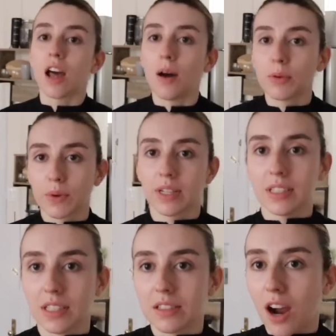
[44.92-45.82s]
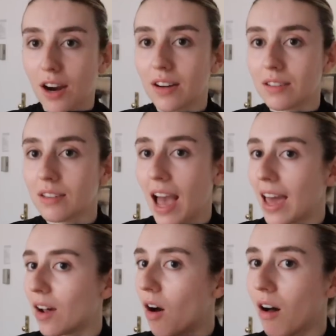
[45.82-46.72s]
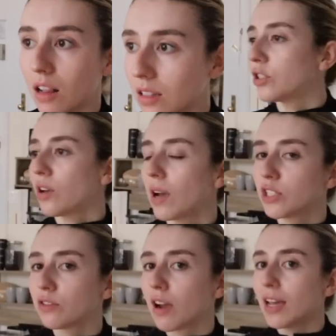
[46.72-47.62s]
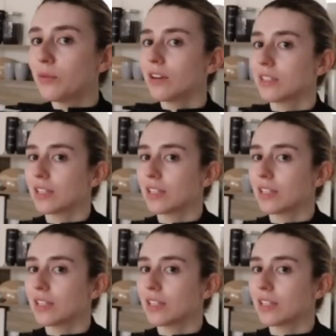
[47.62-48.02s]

not want to wear a leotard at all. So I tried wearing